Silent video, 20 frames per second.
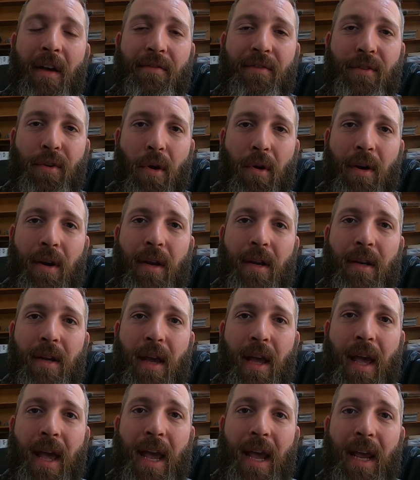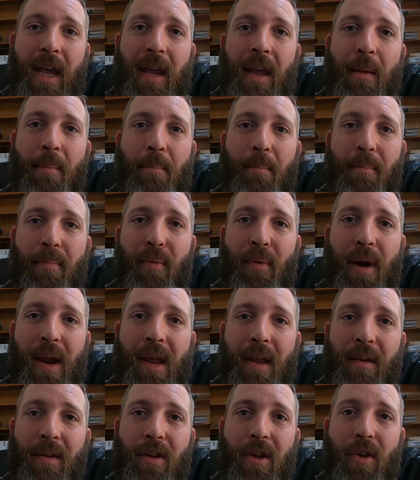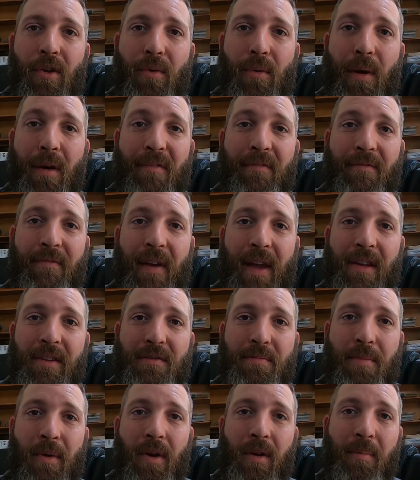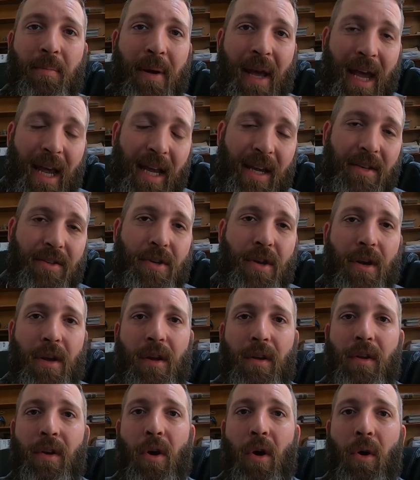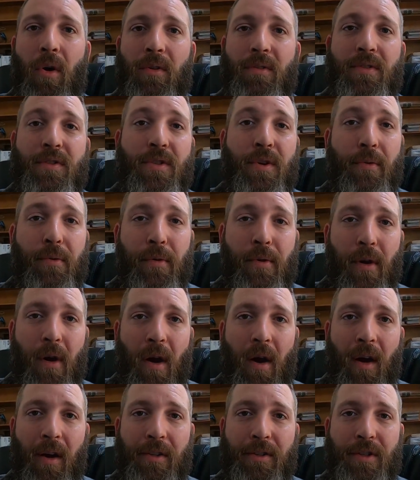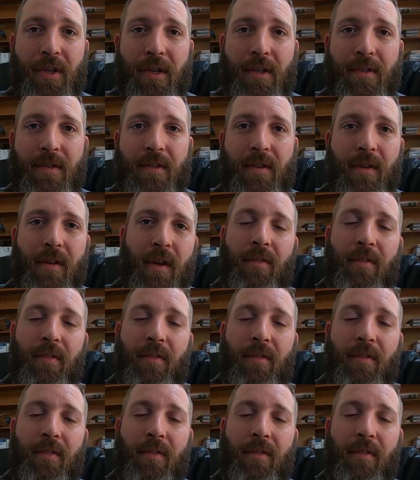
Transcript: I've started a brand new Facebook page called Sooner Auctions.